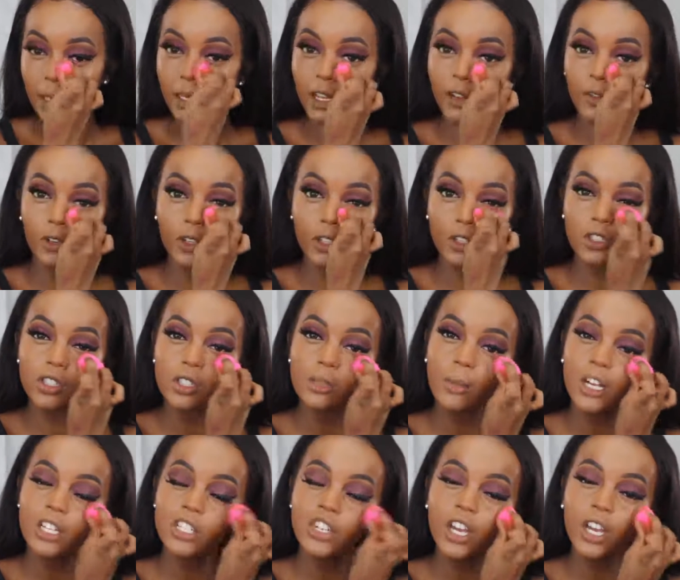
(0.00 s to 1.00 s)
Now, if you're new to
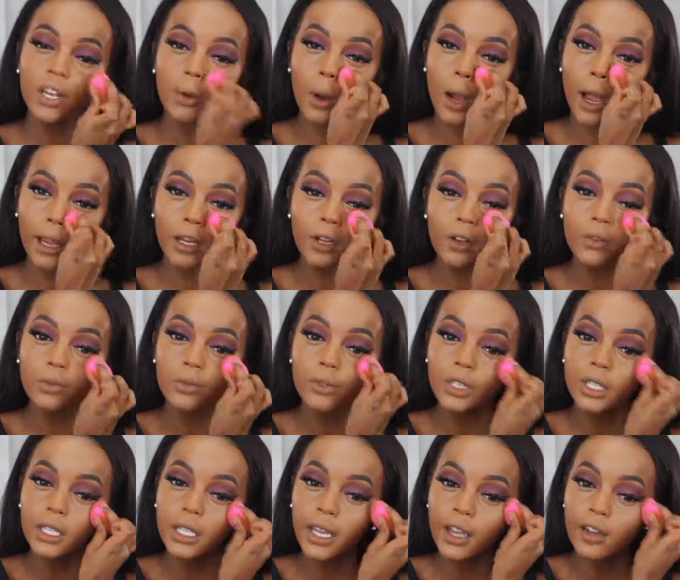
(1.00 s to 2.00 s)
my channel, I go
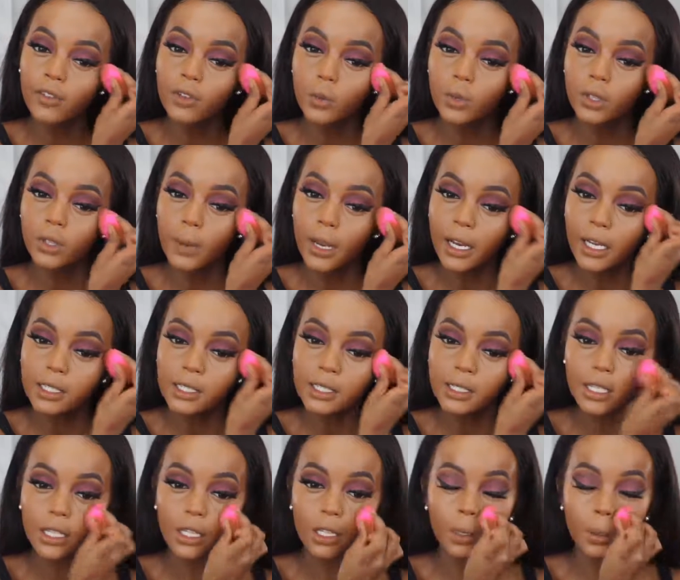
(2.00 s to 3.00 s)
really heavy with my
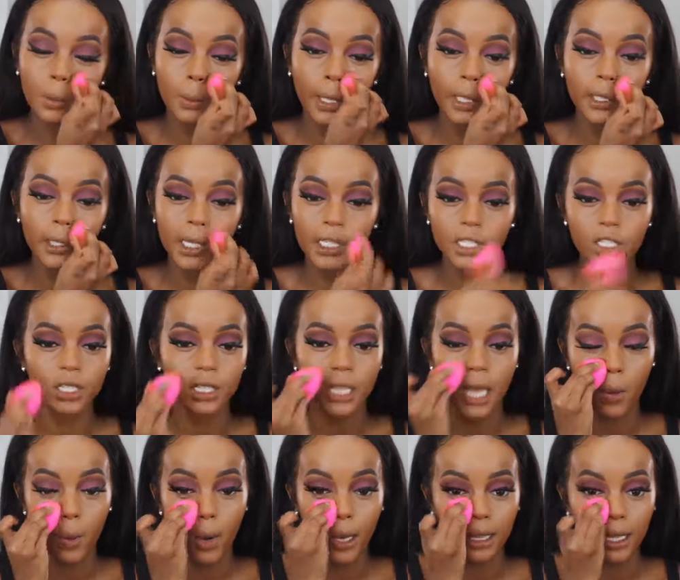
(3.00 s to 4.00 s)
concealer, but that's just
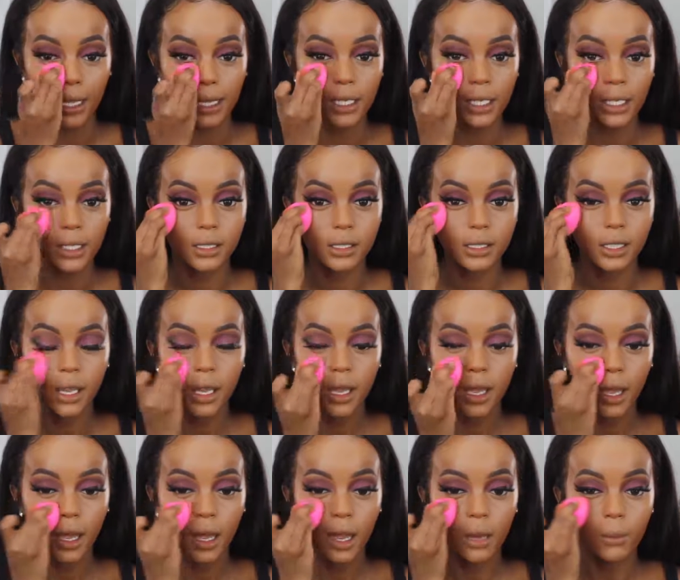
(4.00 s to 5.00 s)
how I like it.
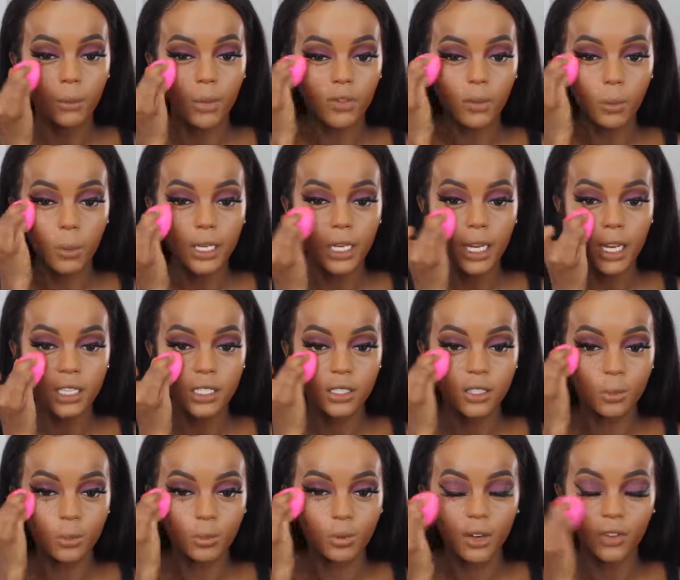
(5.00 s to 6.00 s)
Everybody has
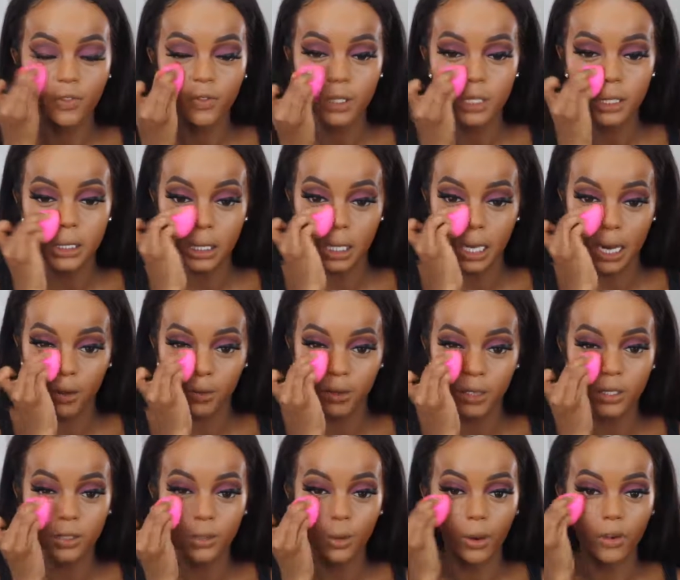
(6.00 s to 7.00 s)
their preference and how
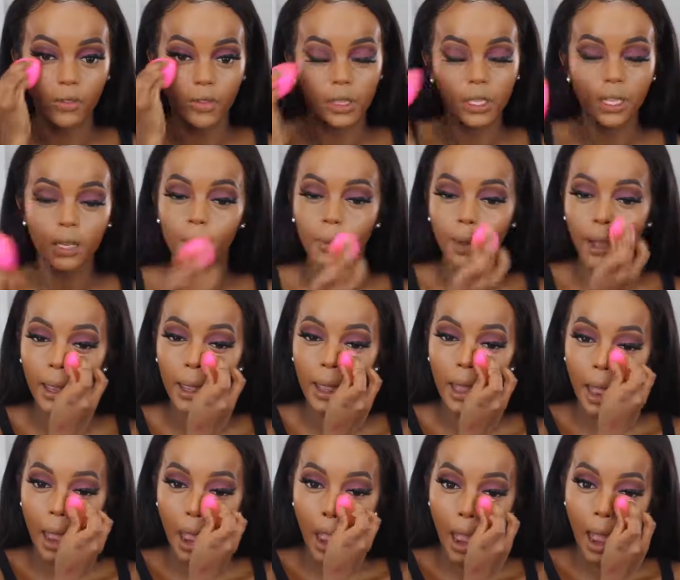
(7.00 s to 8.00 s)
they do everything, but
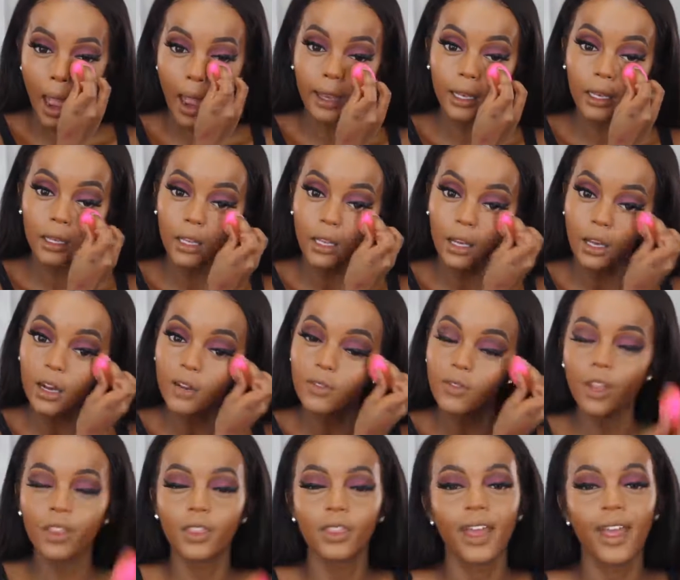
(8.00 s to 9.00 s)
I
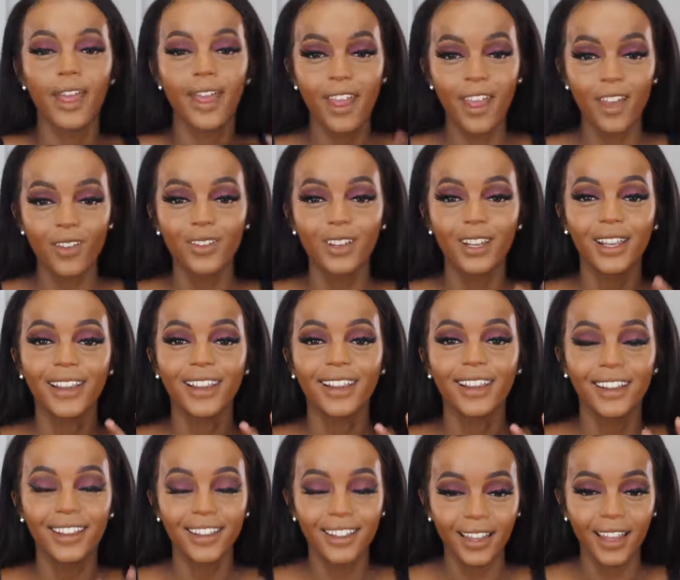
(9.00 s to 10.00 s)
love the heavy
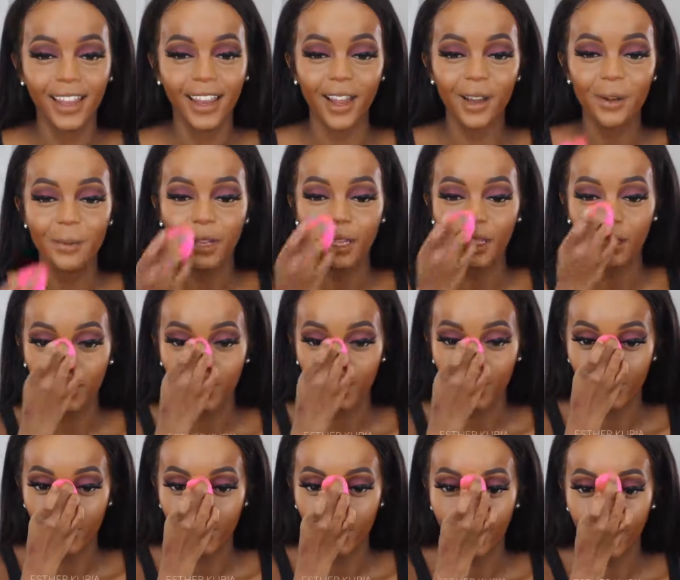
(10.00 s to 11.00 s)
glam
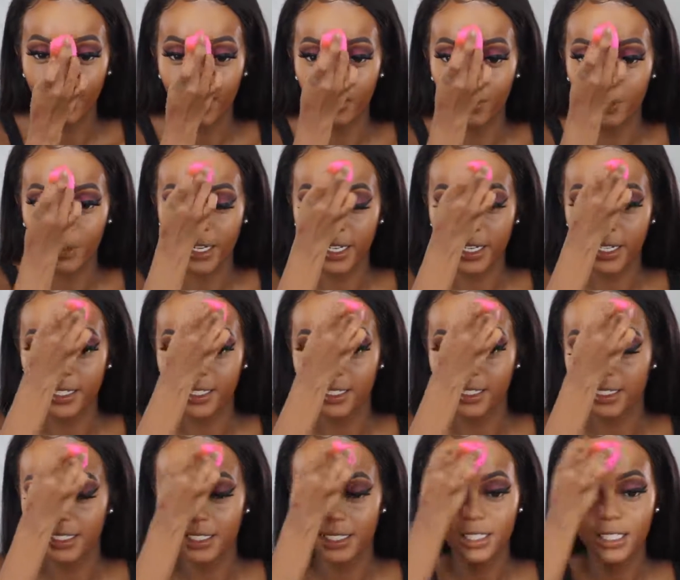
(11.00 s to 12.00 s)
look. Oh my
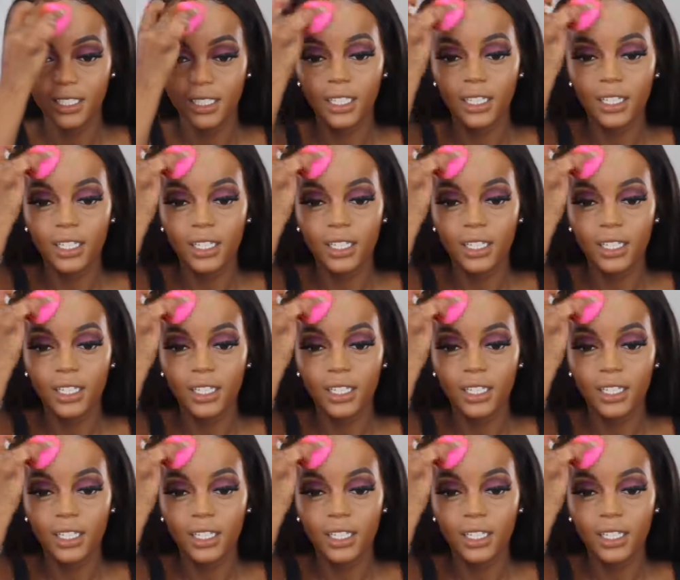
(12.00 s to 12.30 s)
goodness.